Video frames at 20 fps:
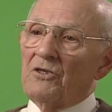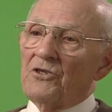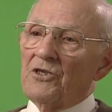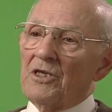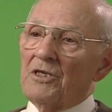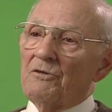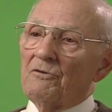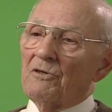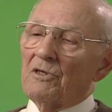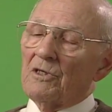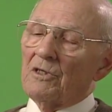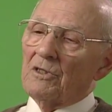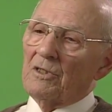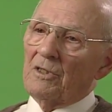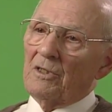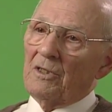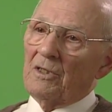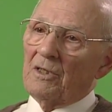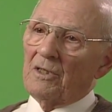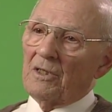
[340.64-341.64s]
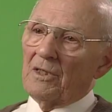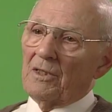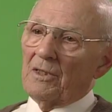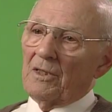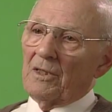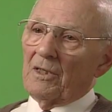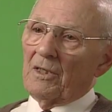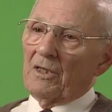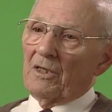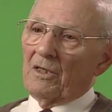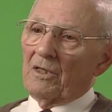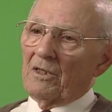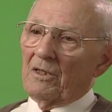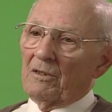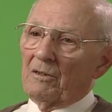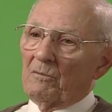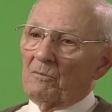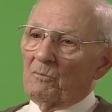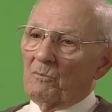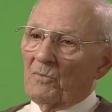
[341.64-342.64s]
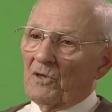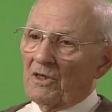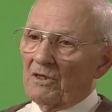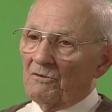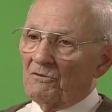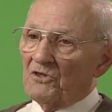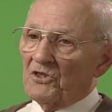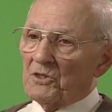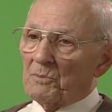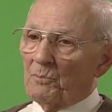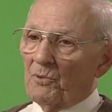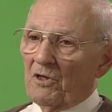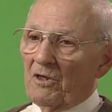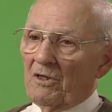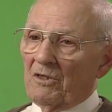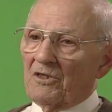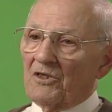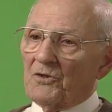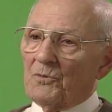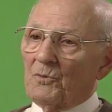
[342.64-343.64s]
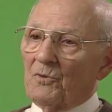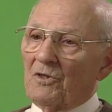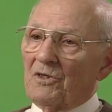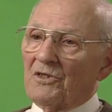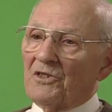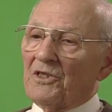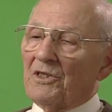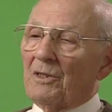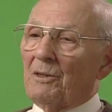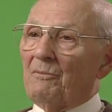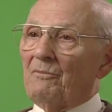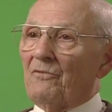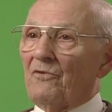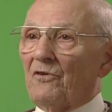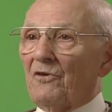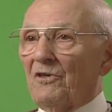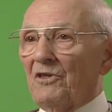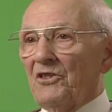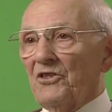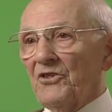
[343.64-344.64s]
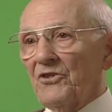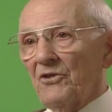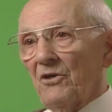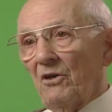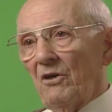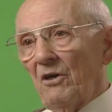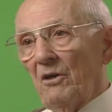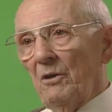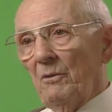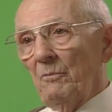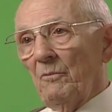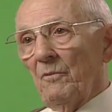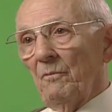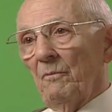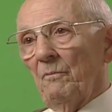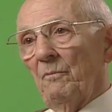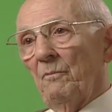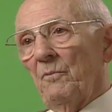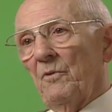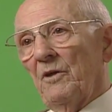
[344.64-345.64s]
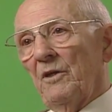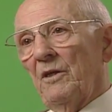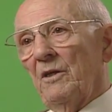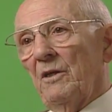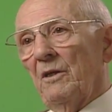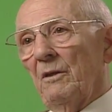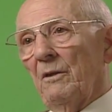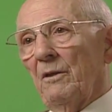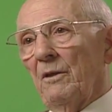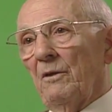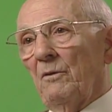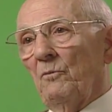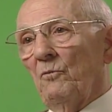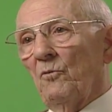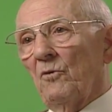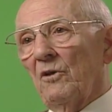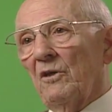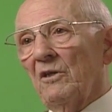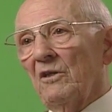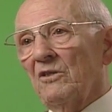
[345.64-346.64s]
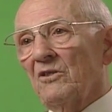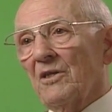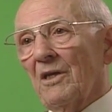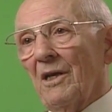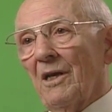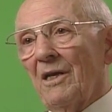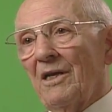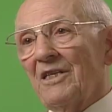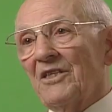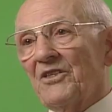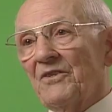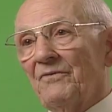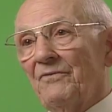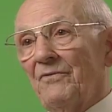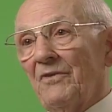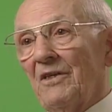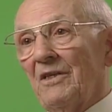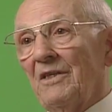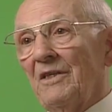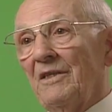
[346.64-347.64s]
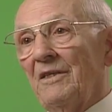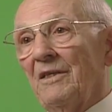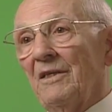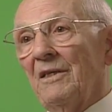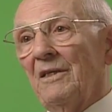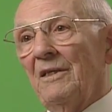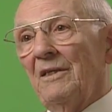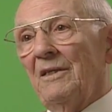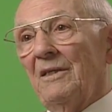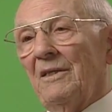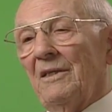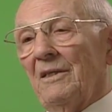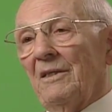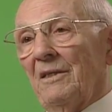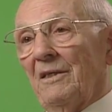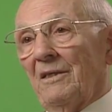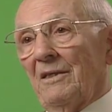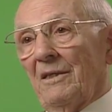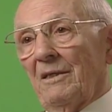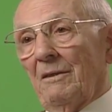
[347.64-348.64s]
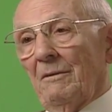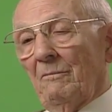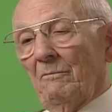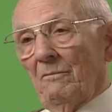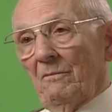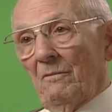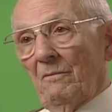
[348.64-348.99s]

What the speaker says: Generally, my response was, "I'm very sorry, but the work is classified, and I